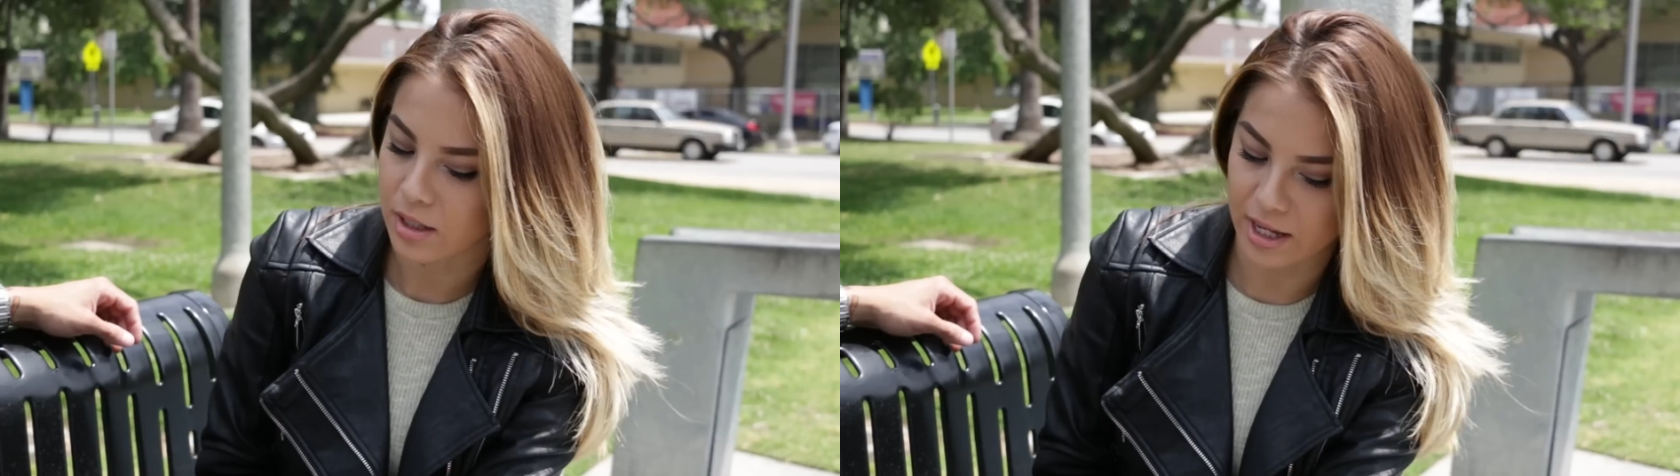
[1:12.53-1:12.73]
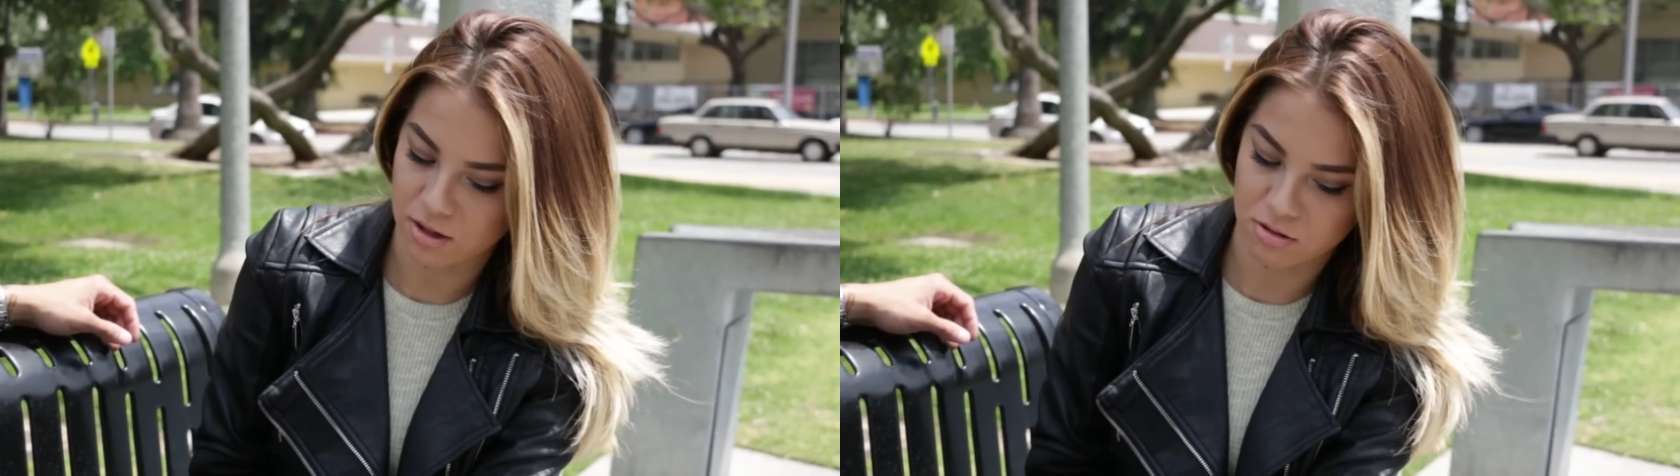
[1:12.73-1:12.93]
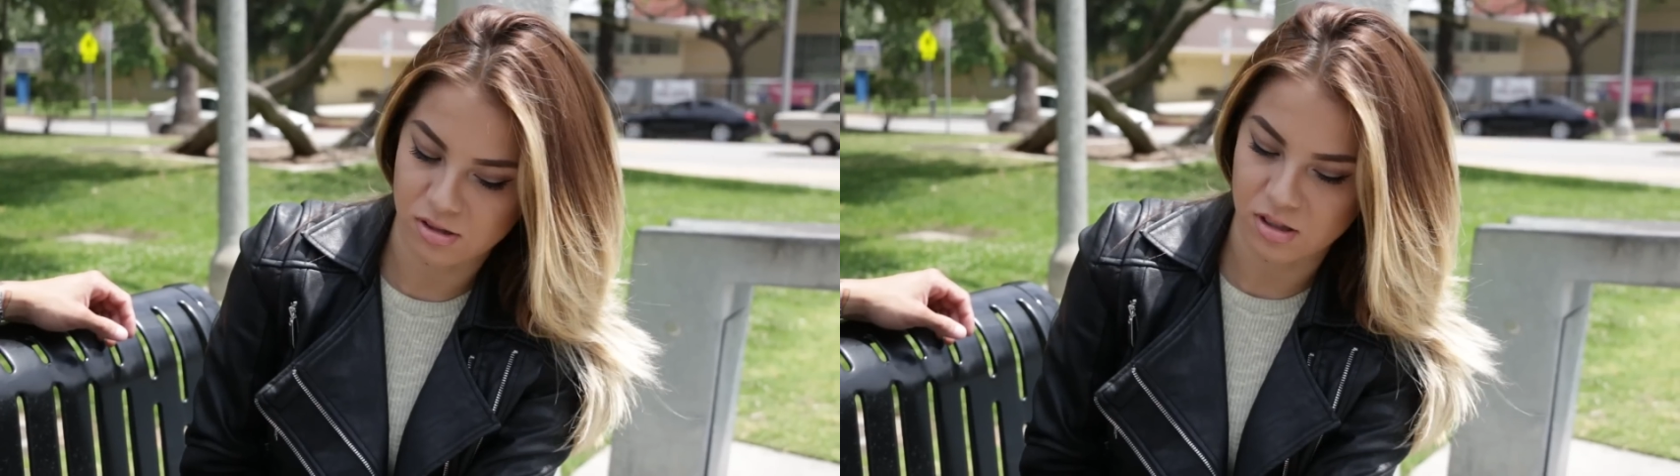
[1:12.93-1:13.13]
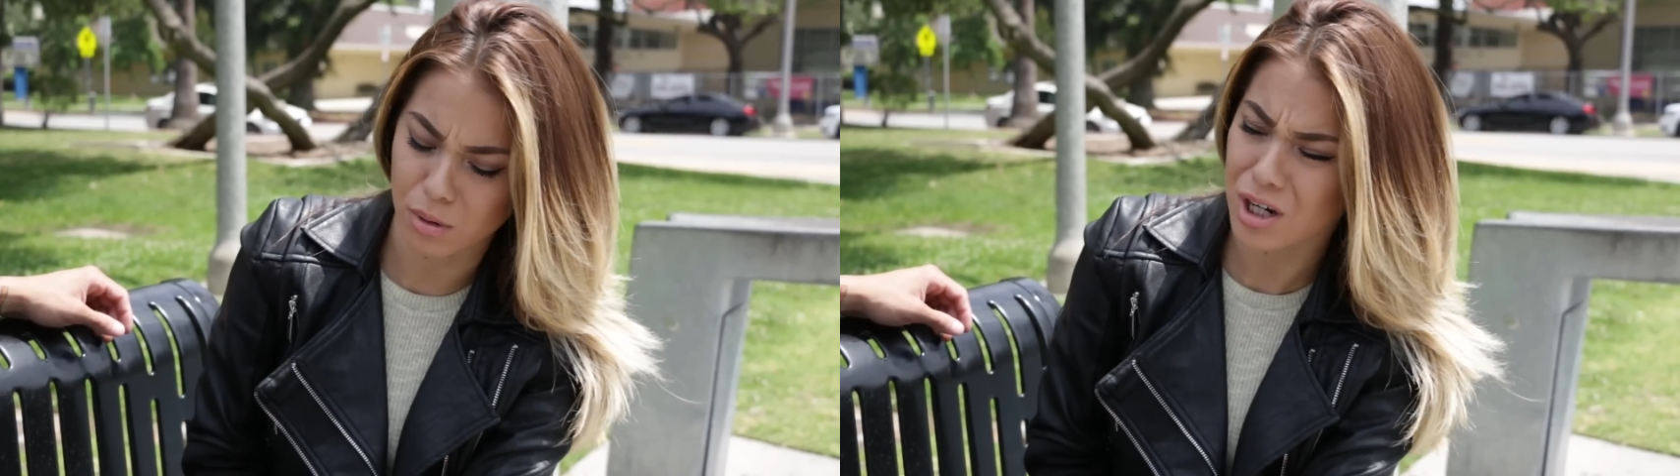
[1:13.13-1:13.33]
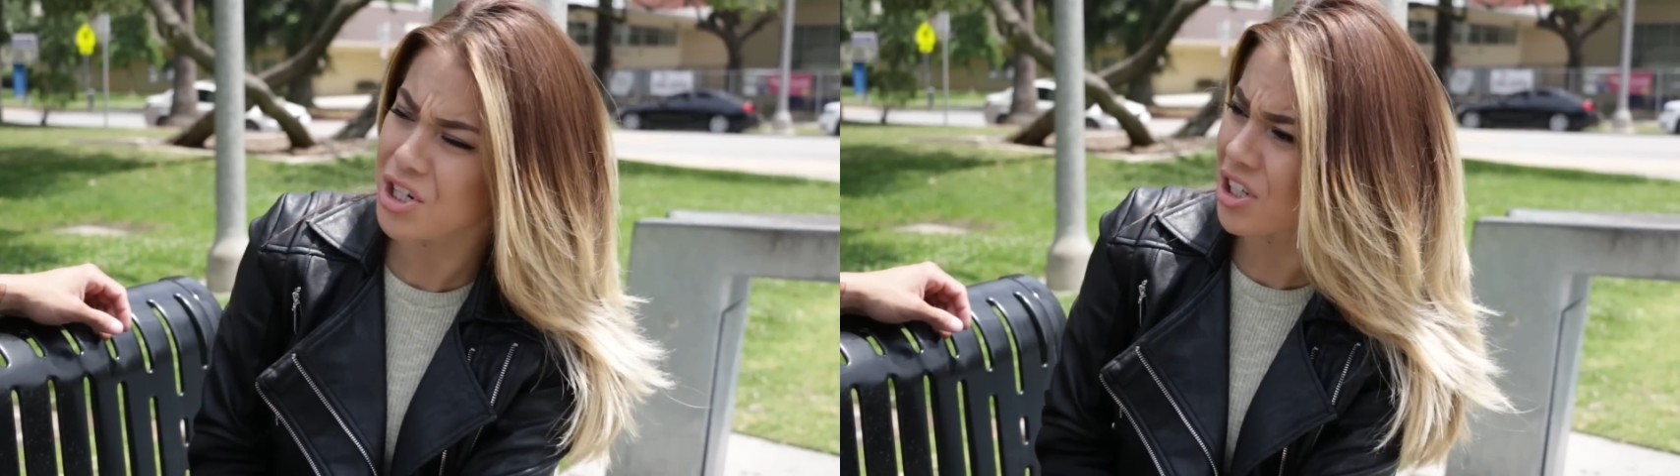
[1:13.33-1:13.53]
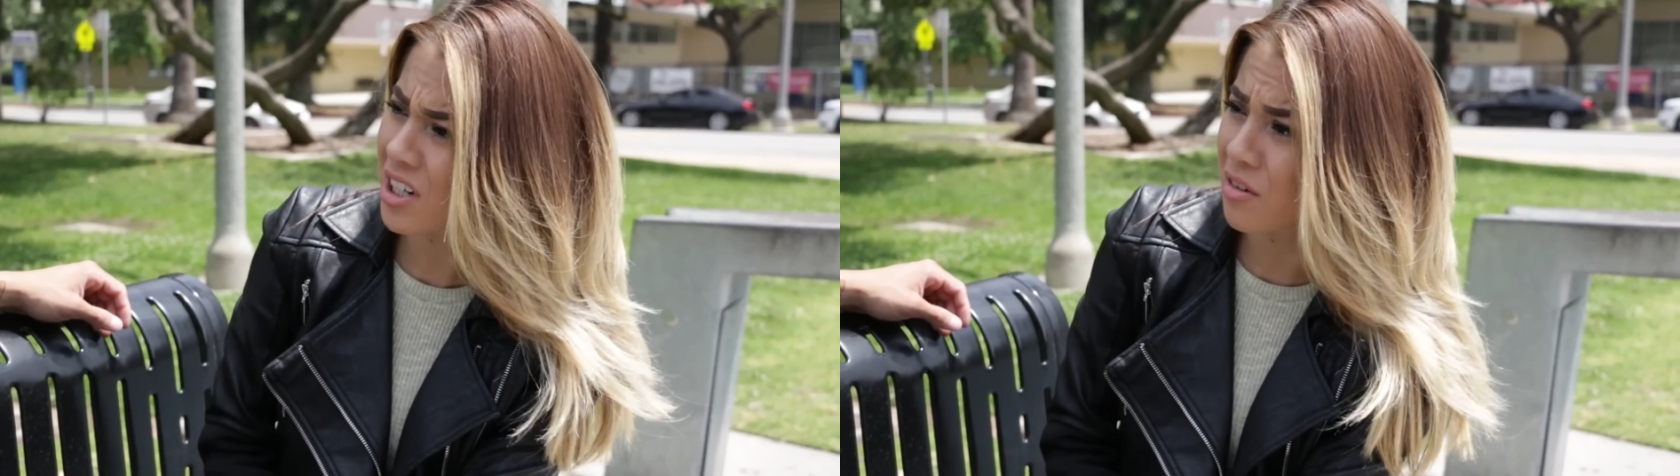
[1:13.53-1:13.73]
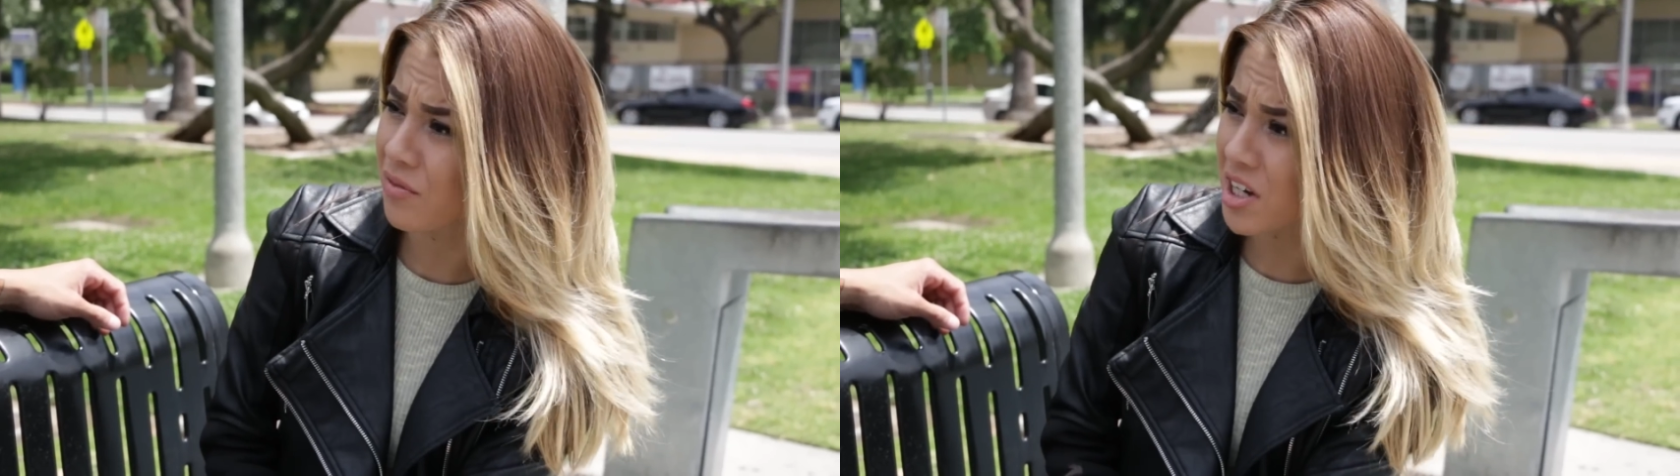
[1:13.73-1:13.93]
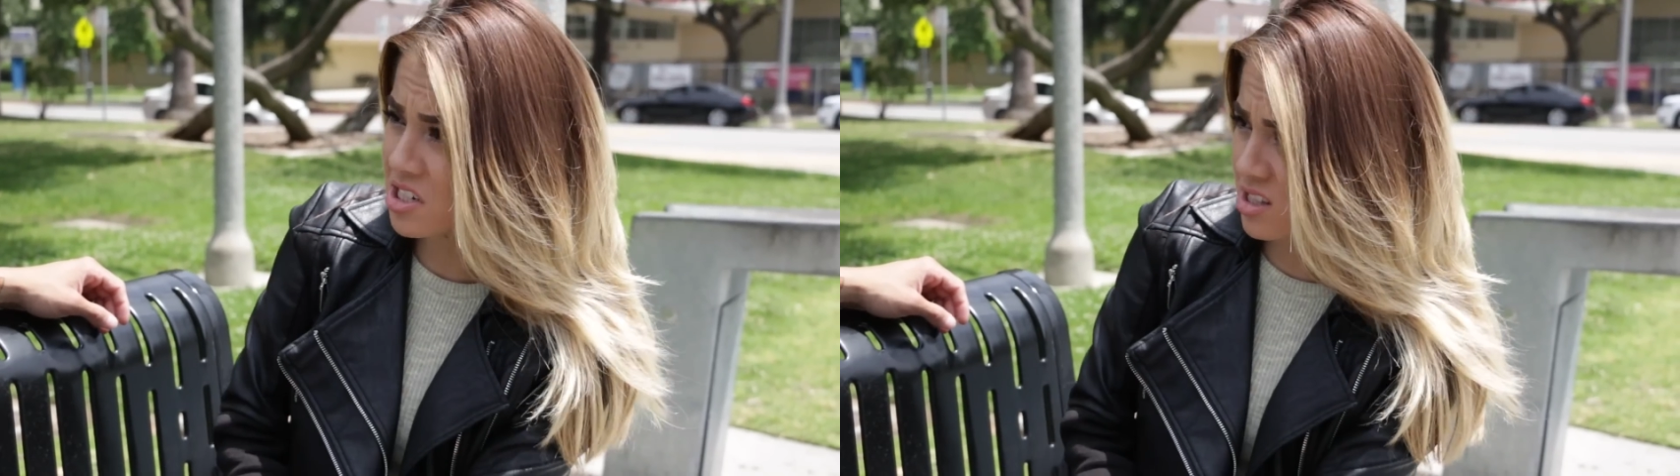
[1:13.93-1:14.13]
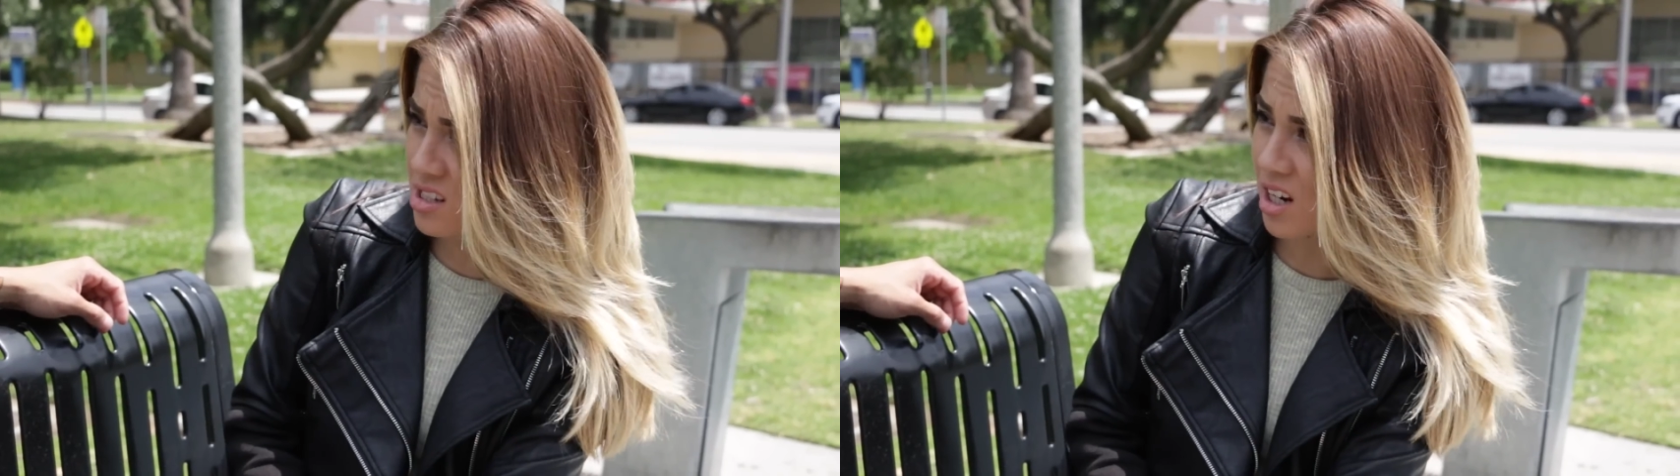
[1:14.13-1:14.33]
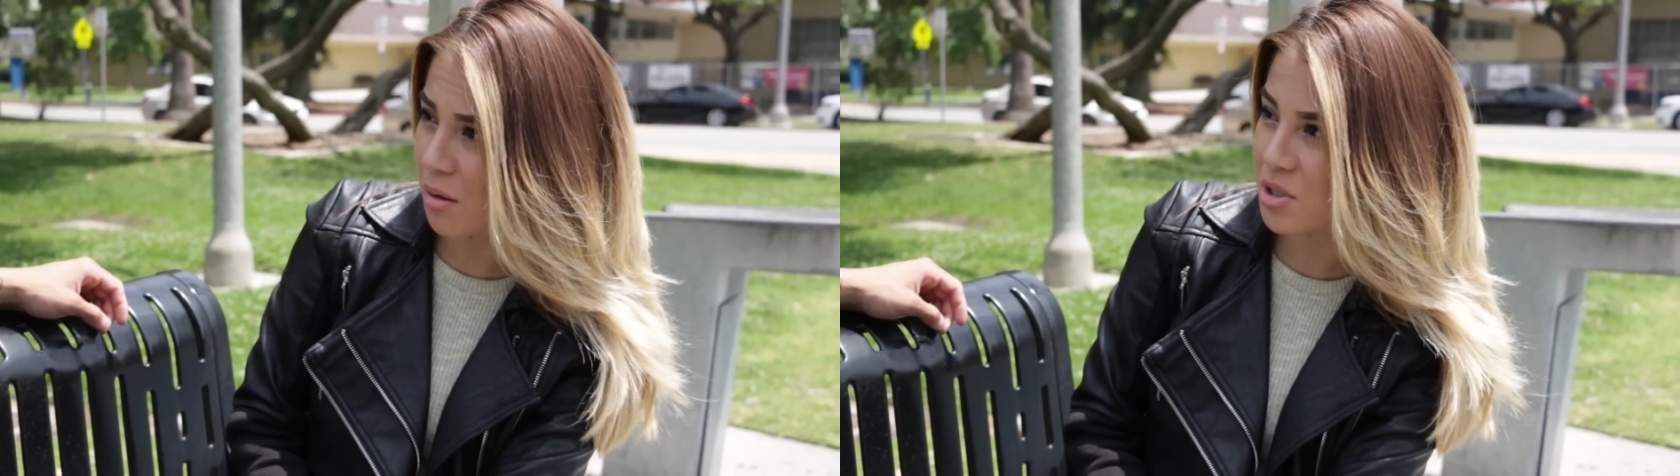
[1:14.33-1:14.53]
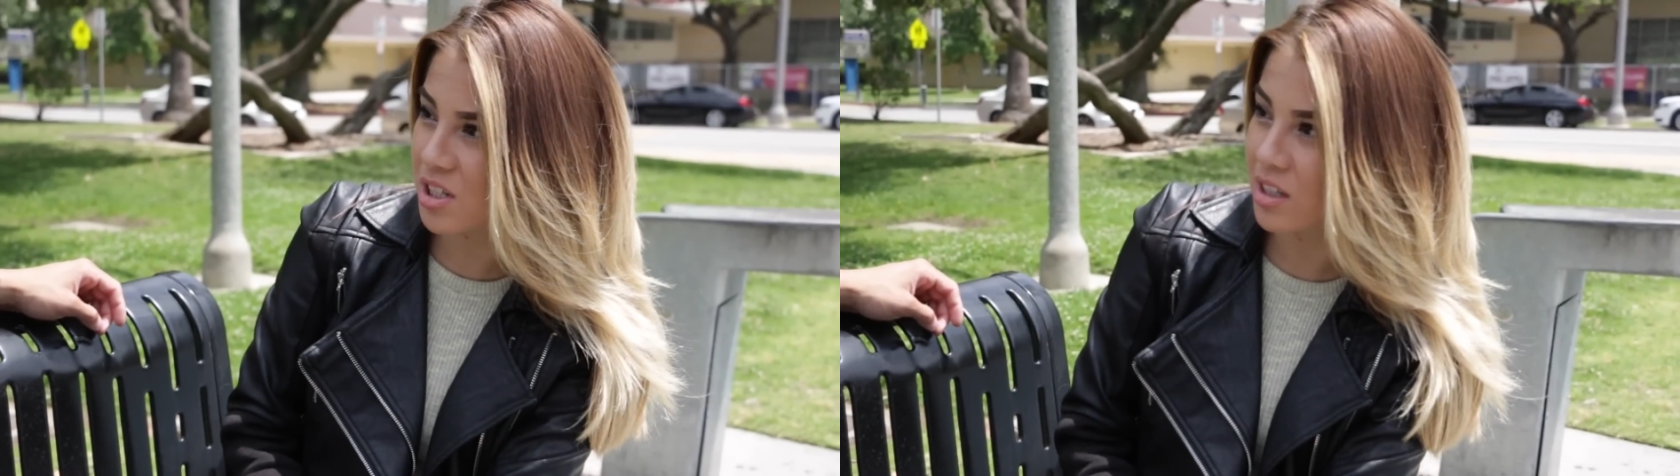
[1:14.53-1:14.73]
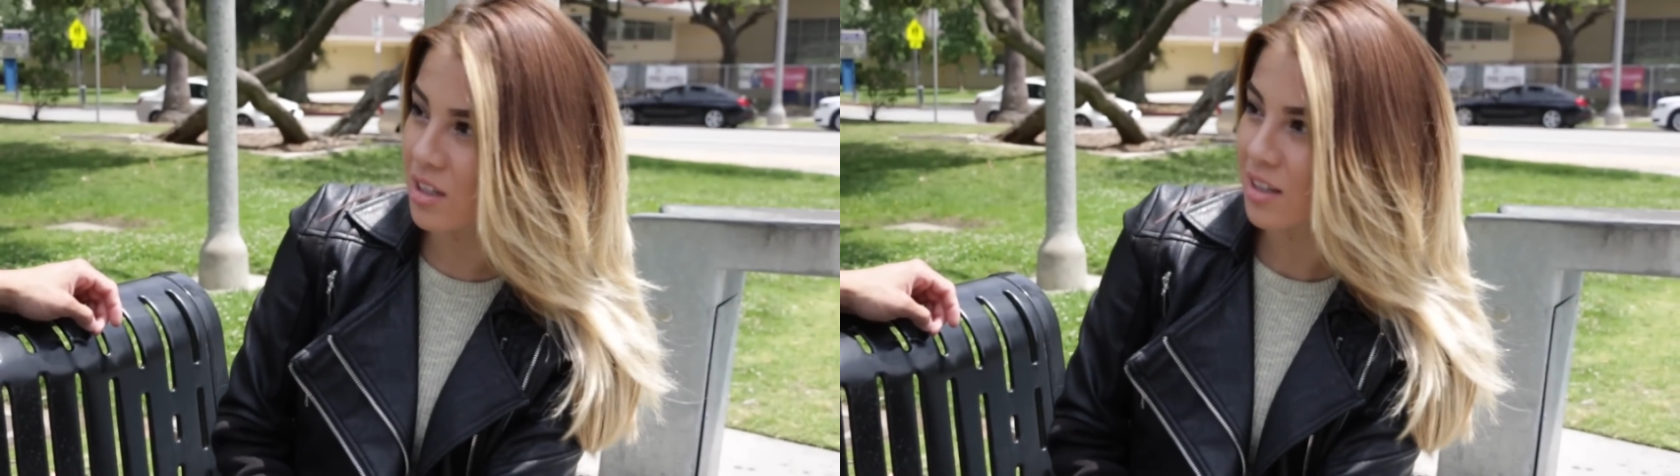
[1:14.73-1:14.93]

Like on some Usher confessions type shit?